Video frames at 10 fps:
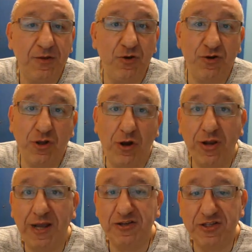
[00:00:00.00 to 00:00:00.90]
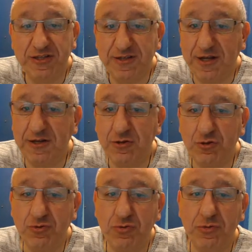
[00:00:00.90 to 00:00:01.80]
your dog has decided
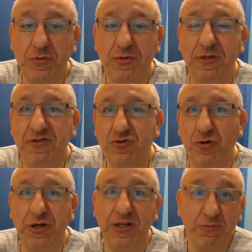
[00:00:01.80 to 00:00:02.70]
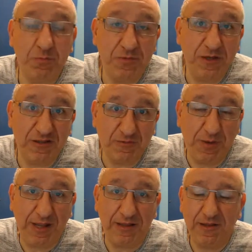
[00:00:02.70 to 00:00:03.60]
to destroy its
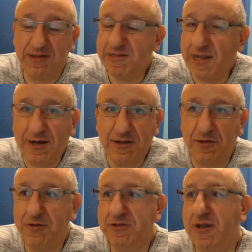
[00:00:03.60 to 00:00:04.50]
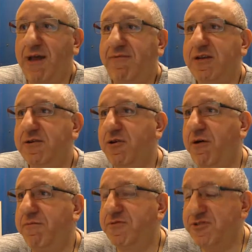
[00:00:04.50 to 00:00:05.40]
pet. It's telling you, it's having a
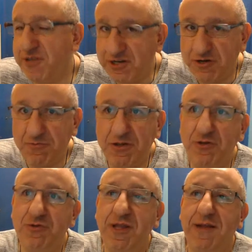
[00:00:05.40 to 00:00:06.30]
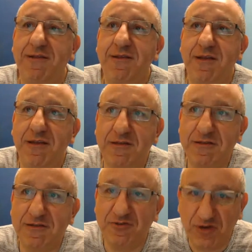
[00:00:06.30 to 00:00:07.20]
conversation with you that it's
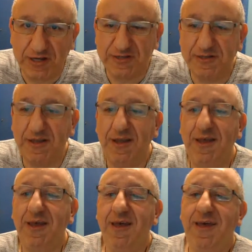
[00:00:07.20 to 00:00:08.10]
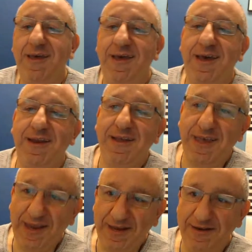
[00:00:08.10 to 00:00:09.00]
stressed. And
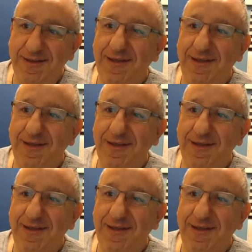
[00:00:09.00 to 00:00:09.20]
again,